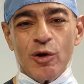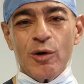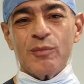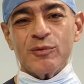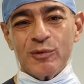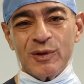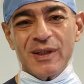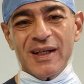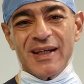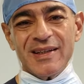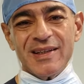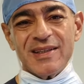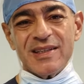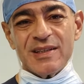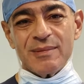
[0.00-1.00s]
home today.
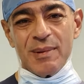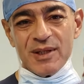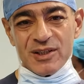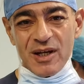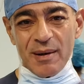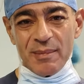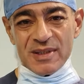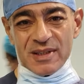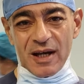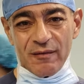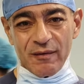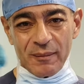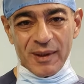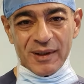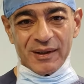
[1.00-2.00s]
This is Bashar
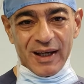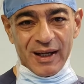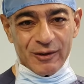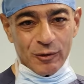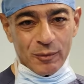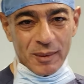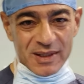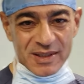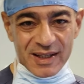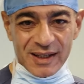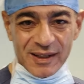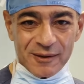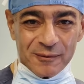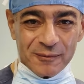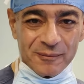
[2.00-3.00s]
Bizrah. Thank you.